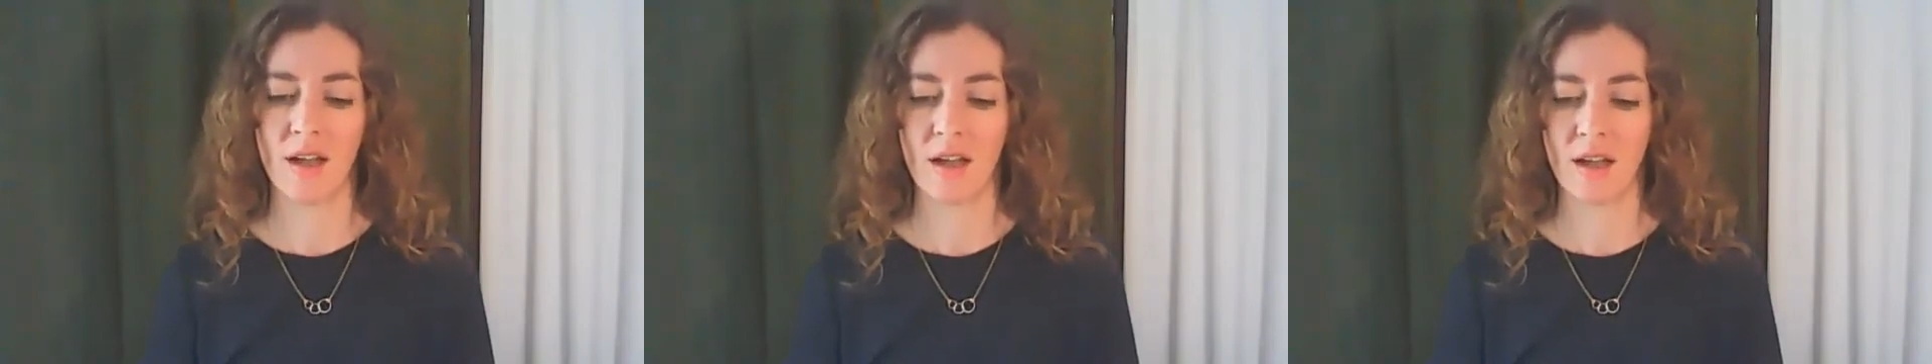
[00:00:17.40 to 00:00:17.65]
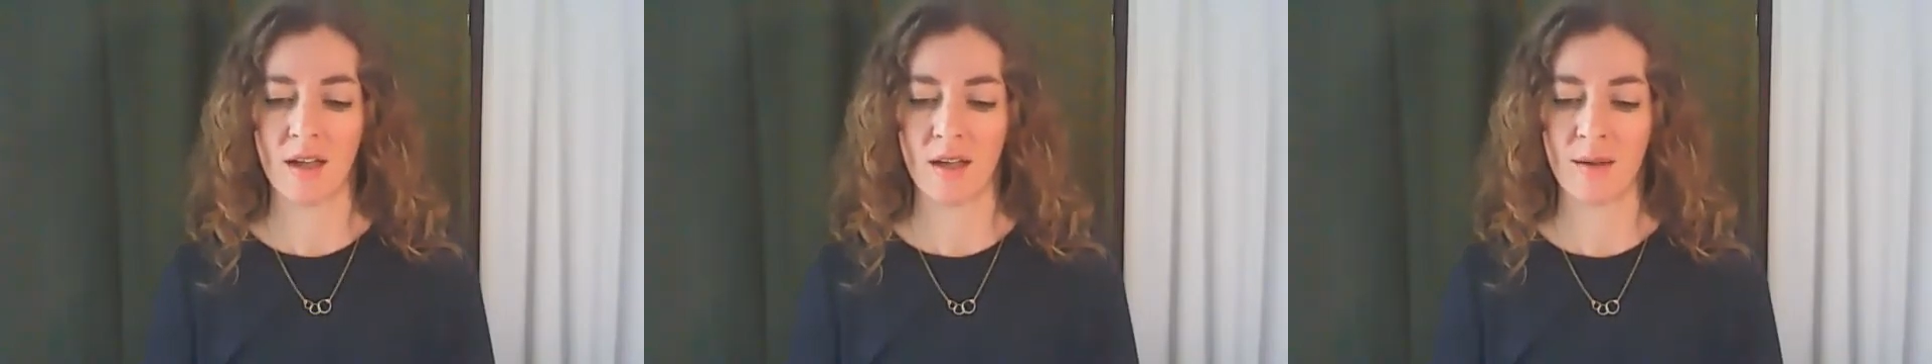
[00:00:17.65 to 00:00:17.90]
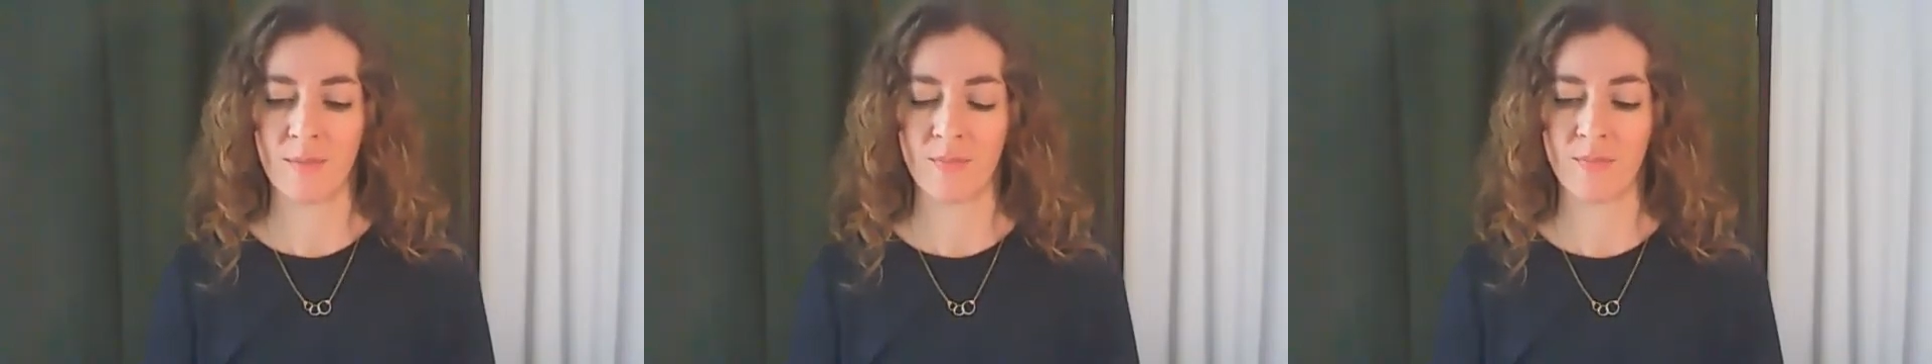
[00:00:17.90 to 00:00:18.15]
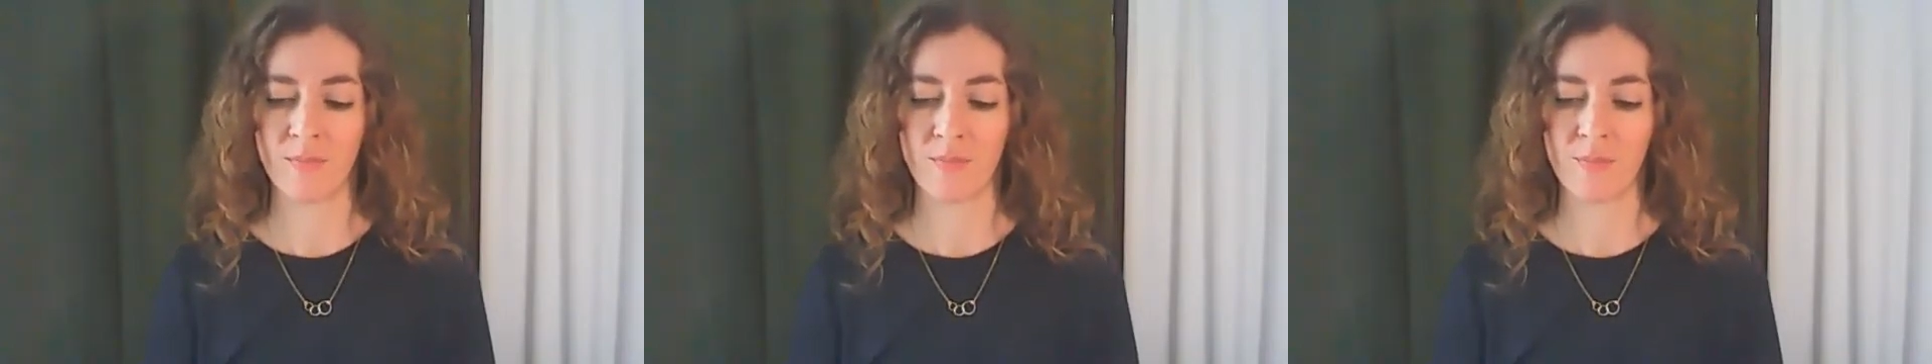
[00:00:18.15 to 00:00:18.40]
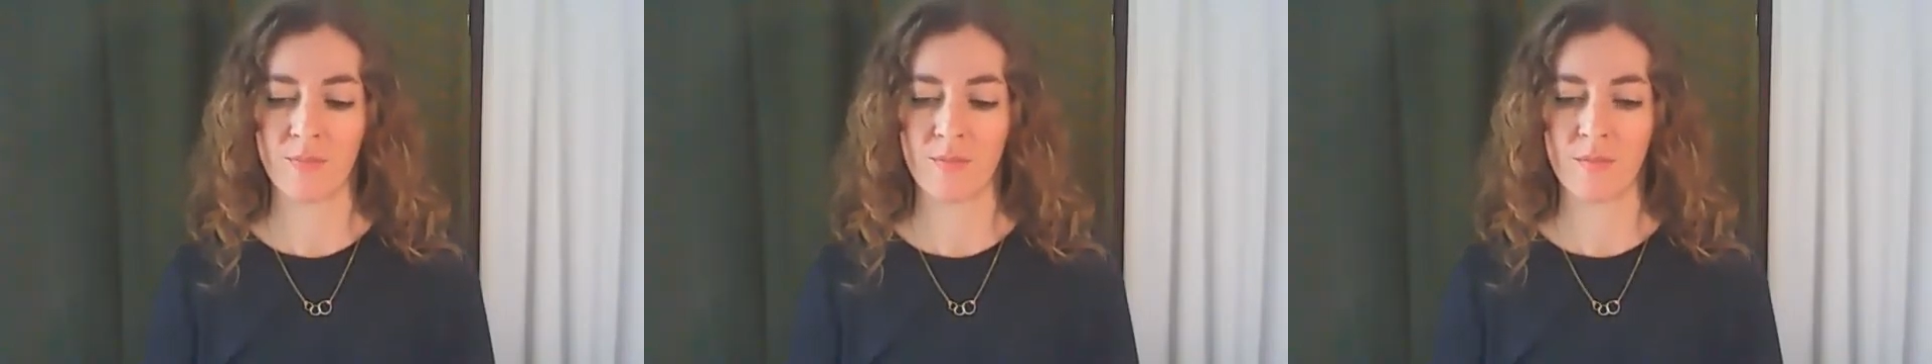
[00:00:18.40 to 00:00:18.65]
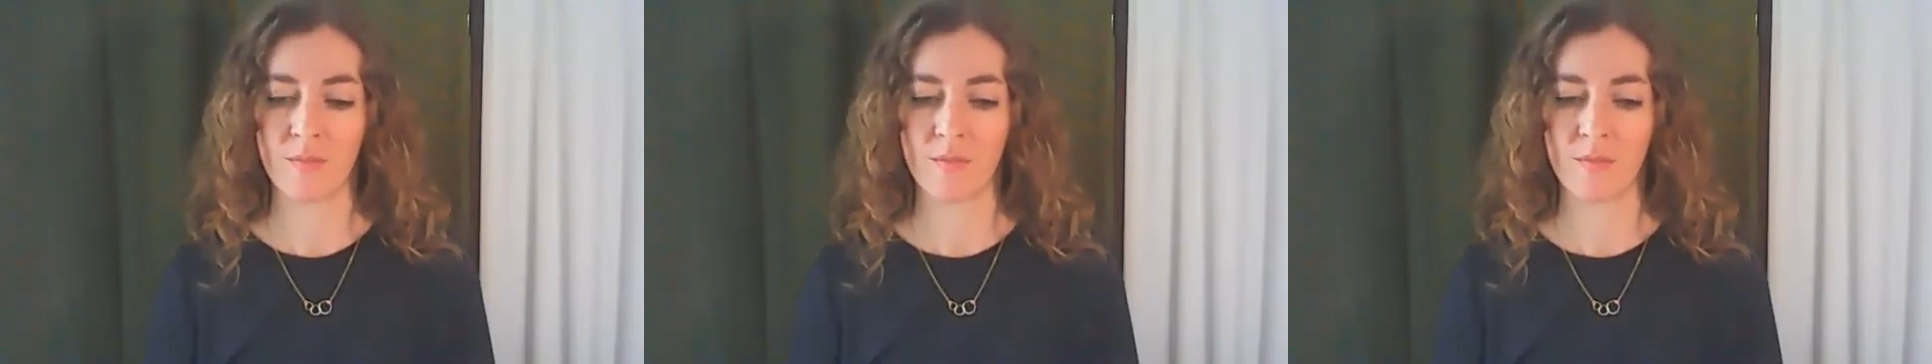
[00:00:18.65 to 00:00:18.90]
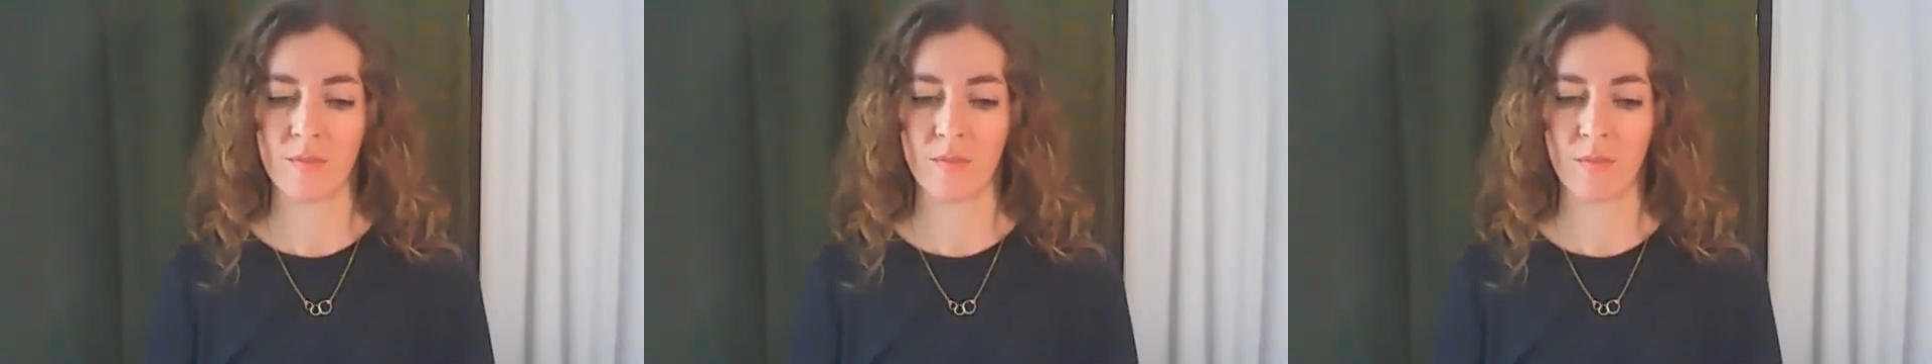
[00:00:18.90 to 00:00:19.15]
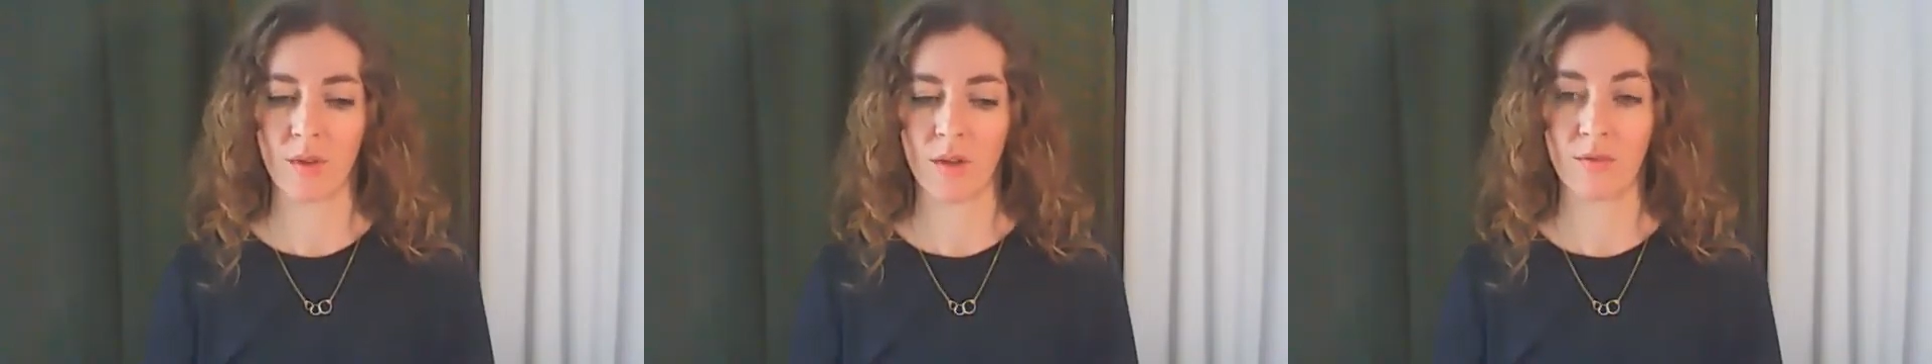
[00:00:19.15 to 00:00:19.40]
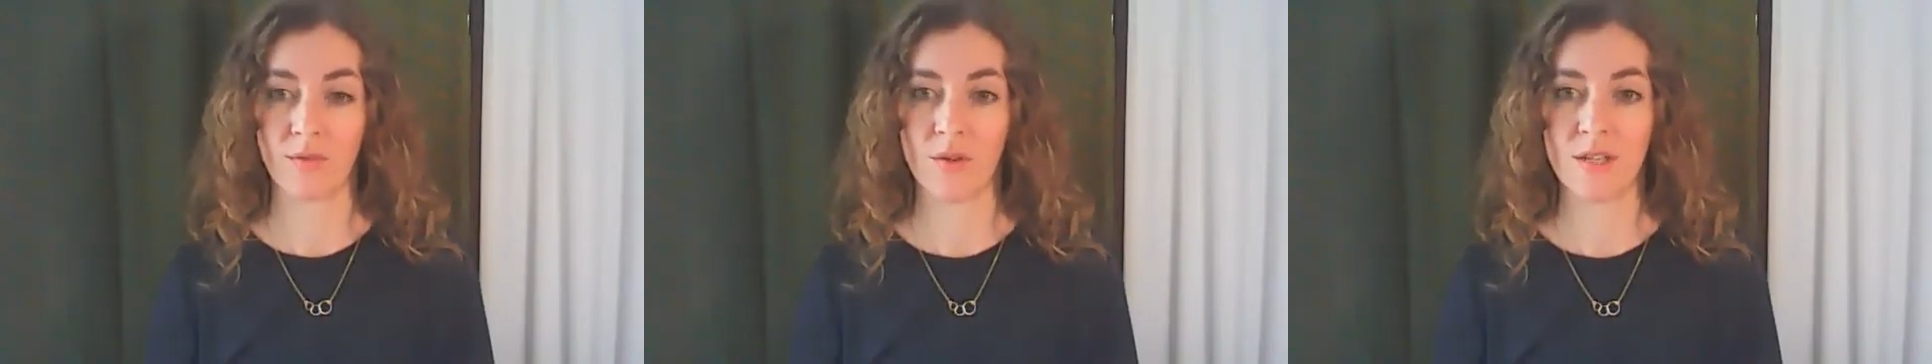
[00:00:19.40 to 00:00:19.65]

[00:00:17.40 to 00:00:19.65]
a few